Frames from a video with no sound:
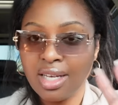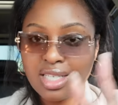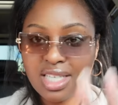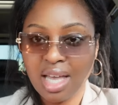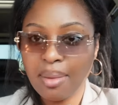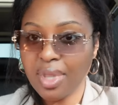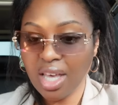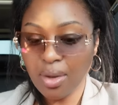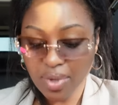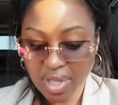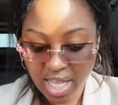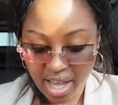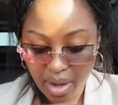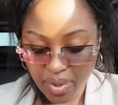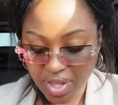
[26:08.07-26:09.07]
Same thing with
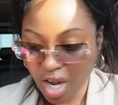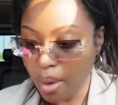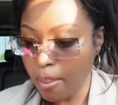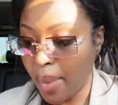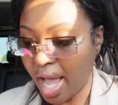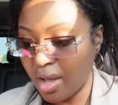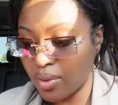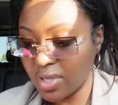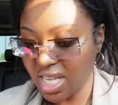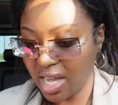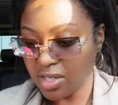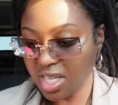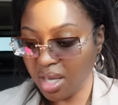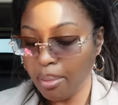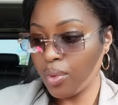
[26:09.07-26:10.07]
Leah with her Mike
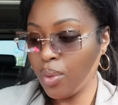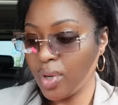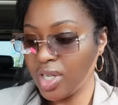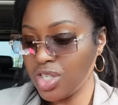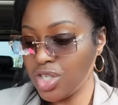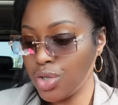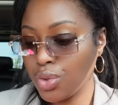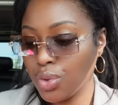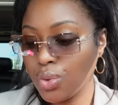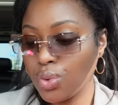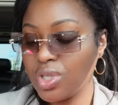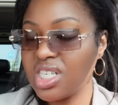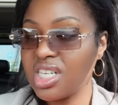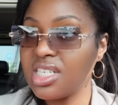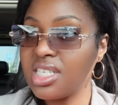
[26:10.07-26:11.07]
Wazowski. We went
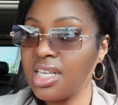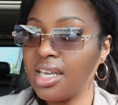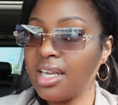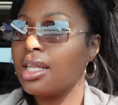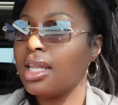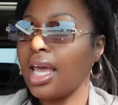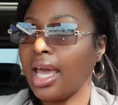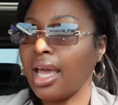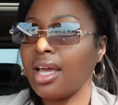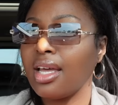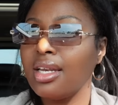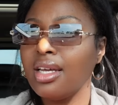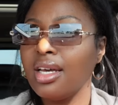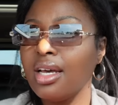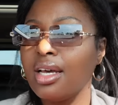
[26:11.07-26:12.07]
to
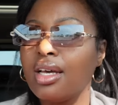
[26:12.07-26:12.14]
Disneyland.